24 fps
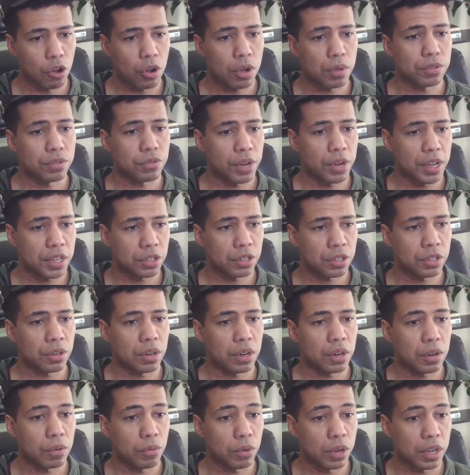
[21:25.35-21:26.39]
Occam's razor
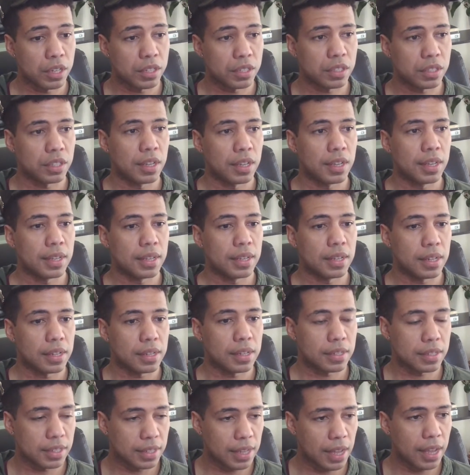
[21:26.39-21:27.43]
was
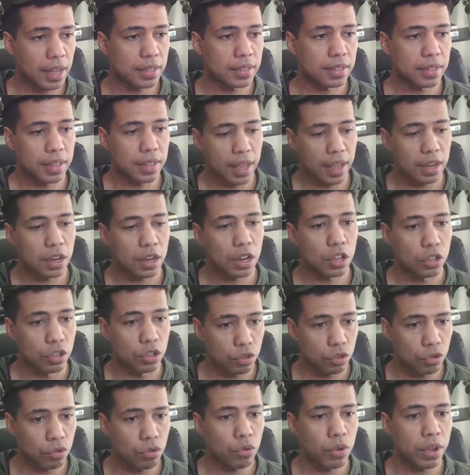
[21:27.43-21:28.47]
states that
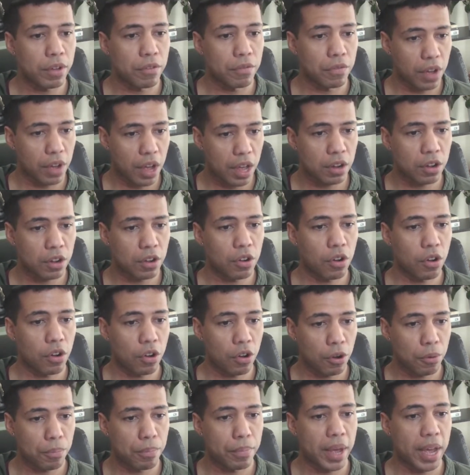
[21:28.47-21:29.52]
you invited
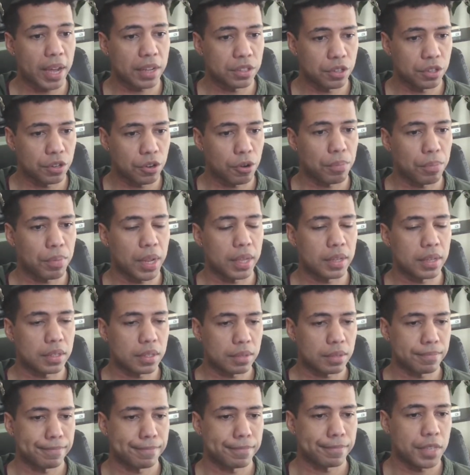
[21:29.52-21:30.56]
her back to your
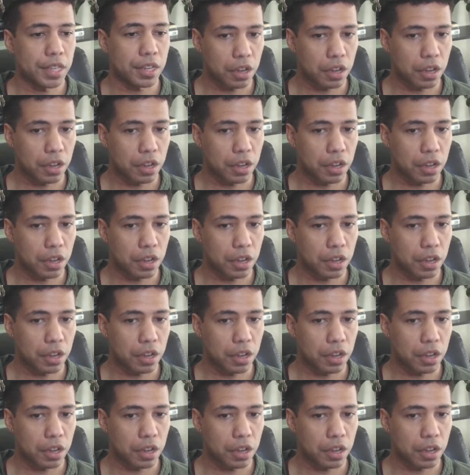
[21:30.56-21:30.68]
place